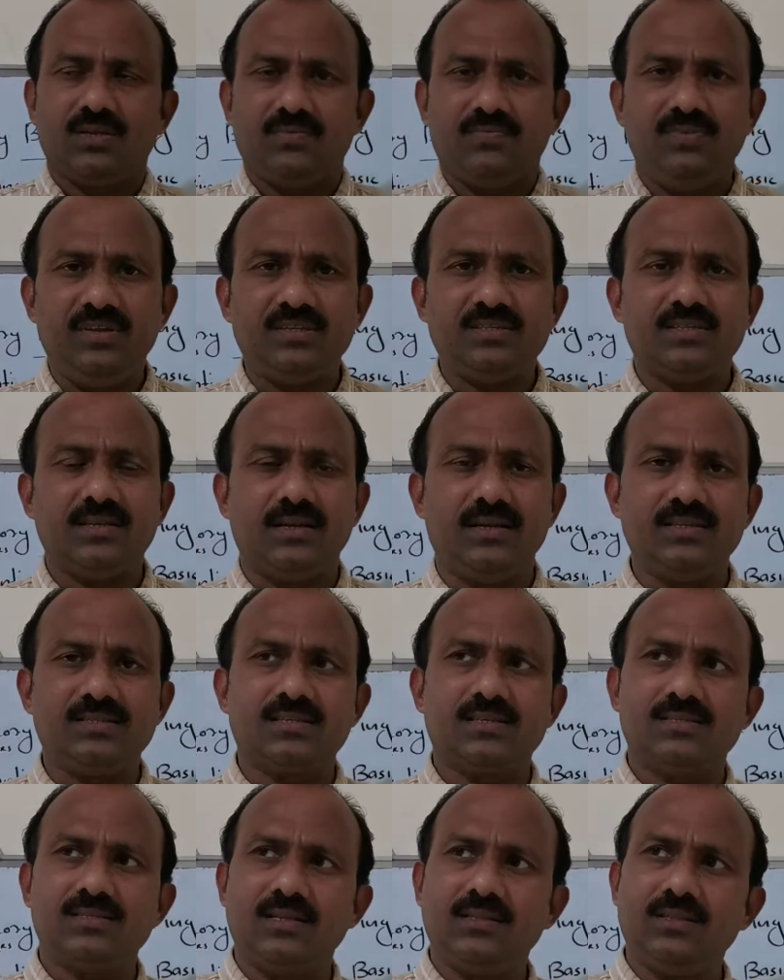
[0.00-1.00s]
We
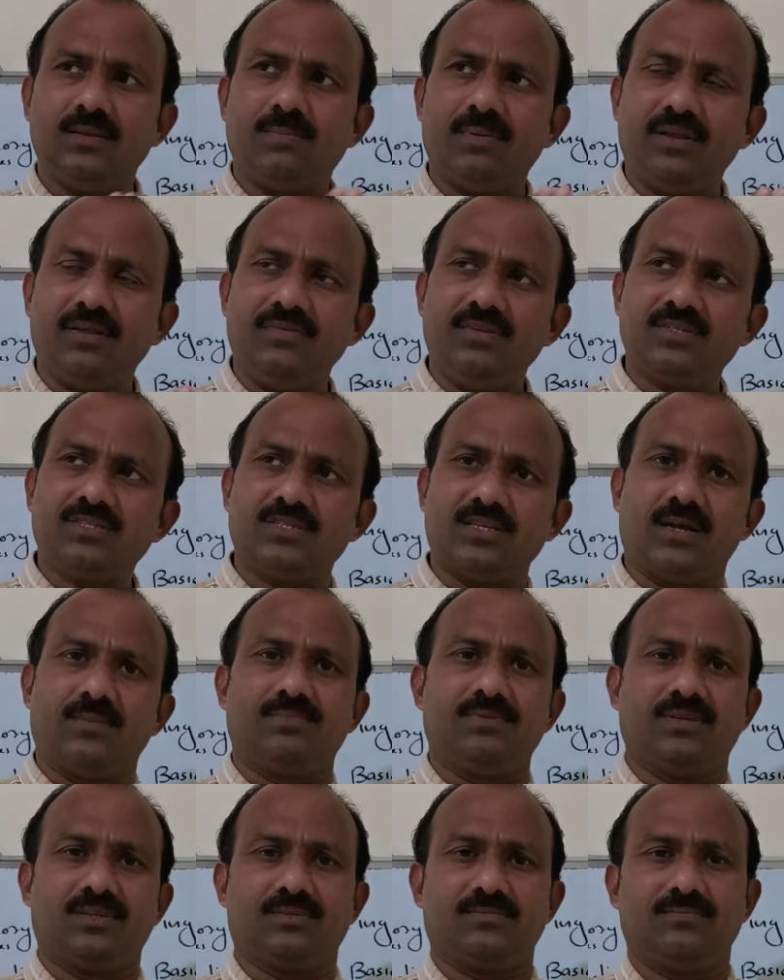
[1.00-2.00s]
discussed in the previous
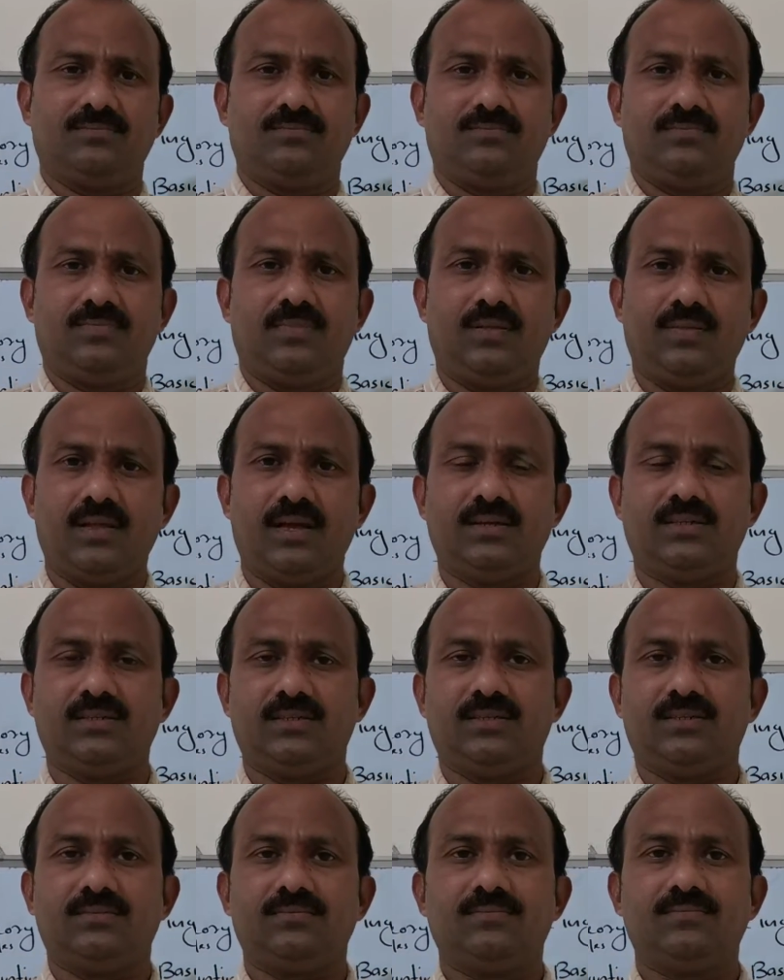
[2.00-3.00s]
chapter
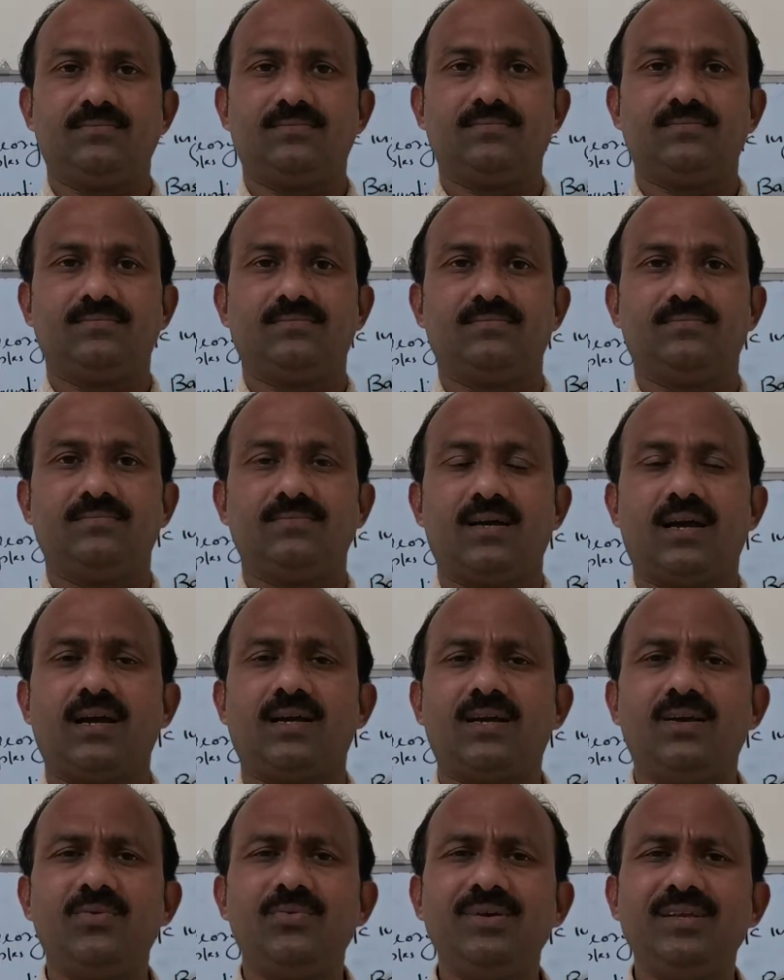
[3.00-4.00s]
that
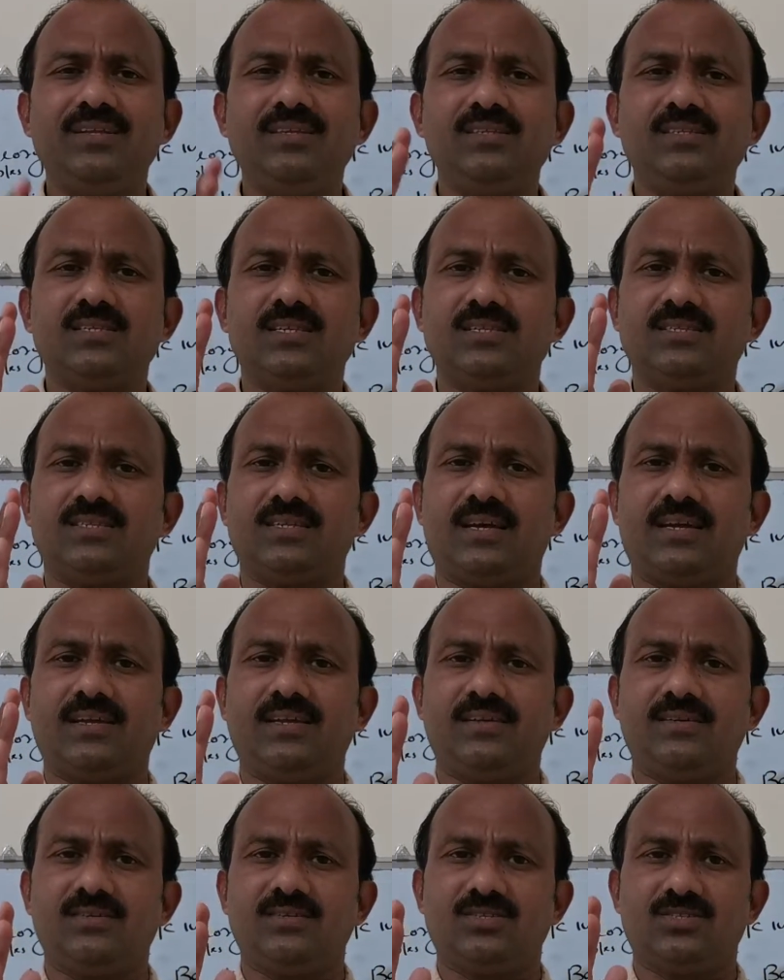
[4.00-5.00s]
accounting is a
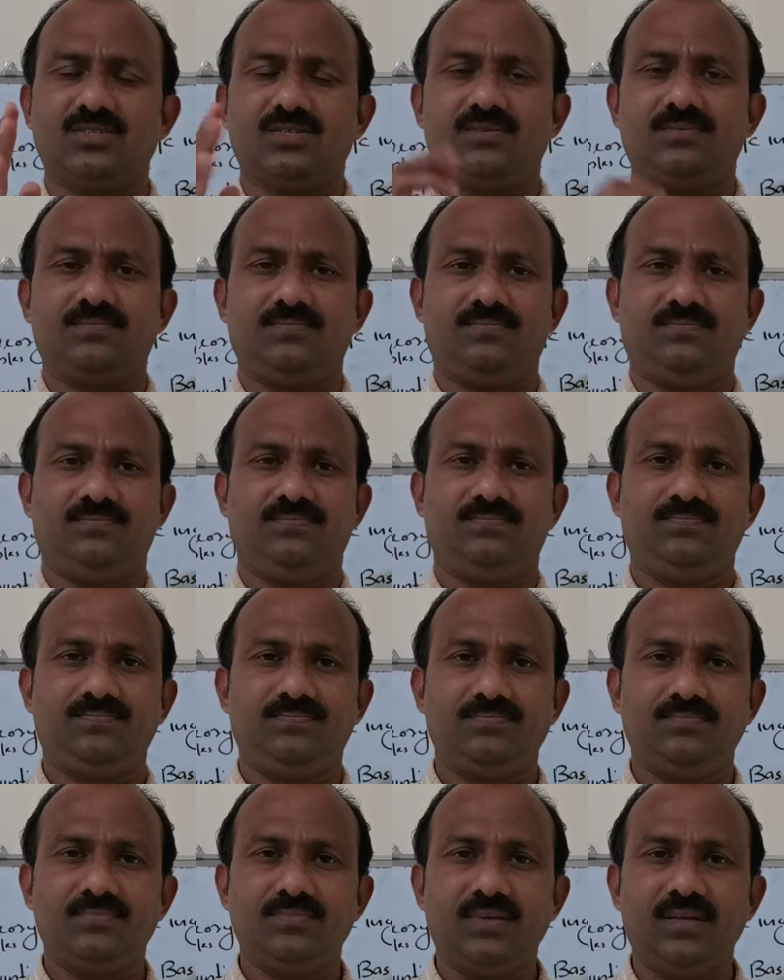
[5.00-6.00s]
science.
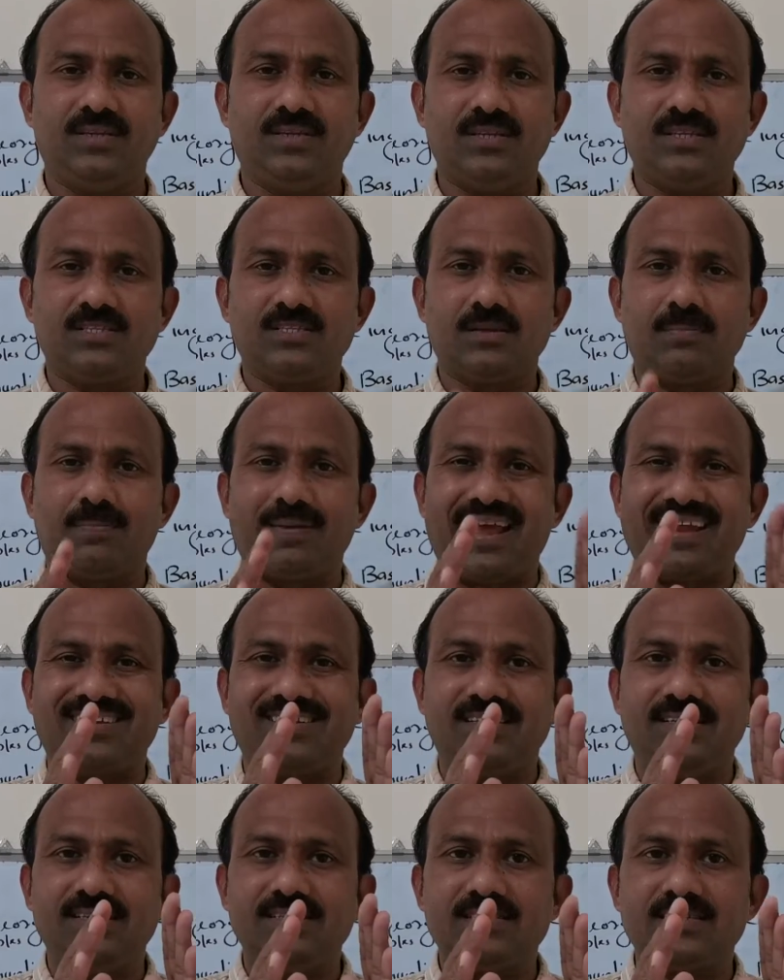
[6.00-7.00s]
It is
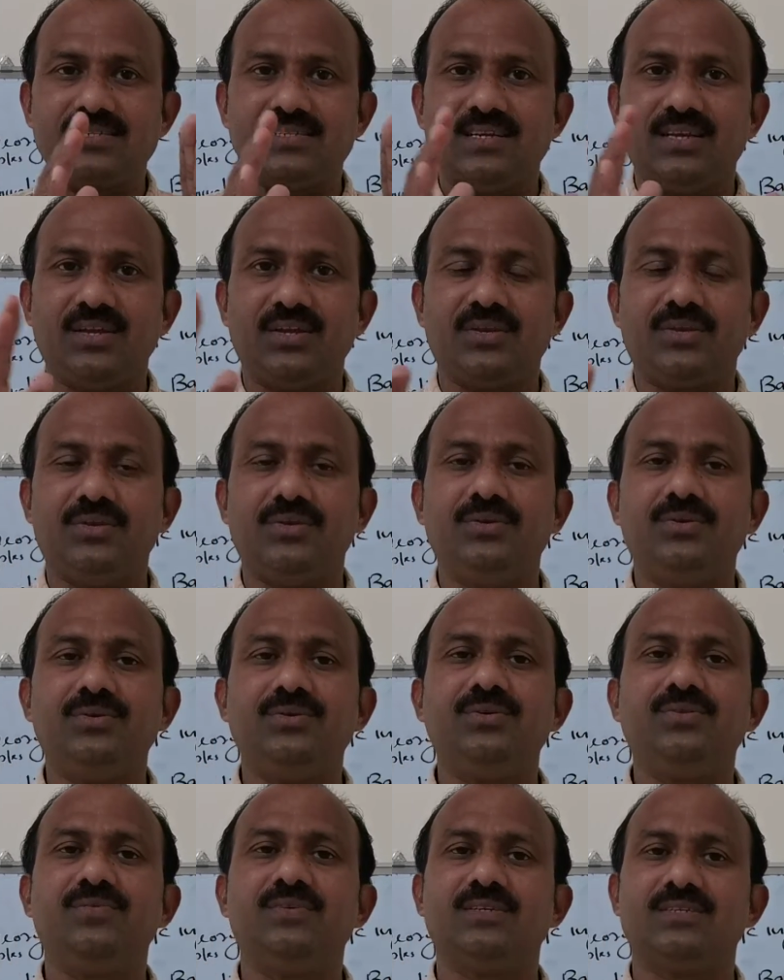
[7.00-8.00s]
practiced
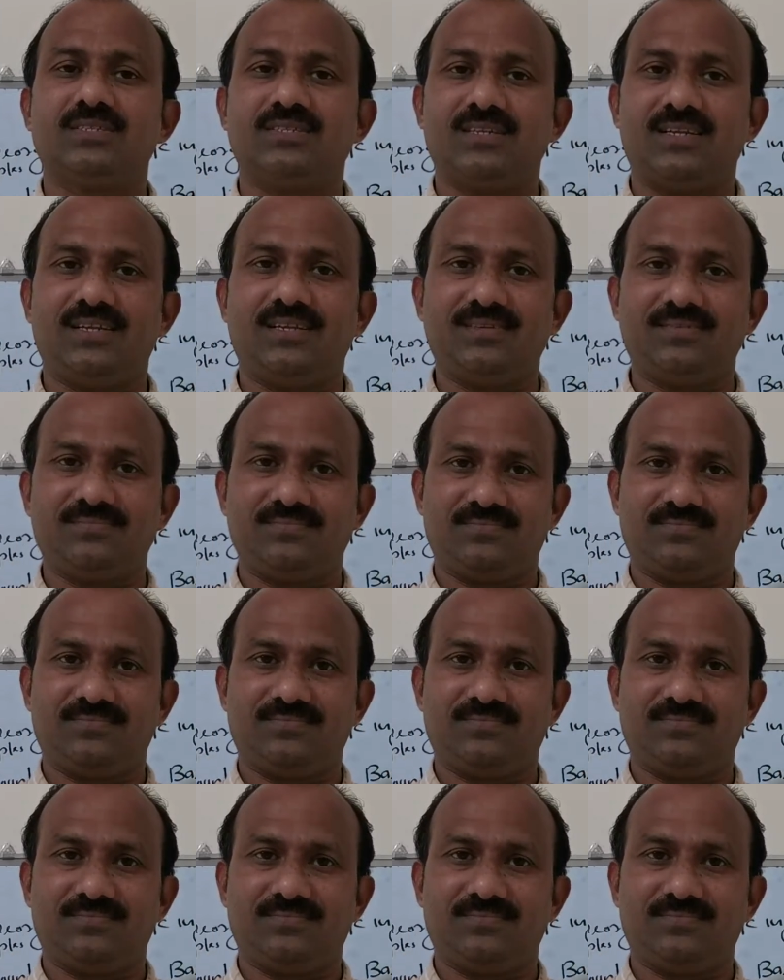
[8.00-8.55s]
universally.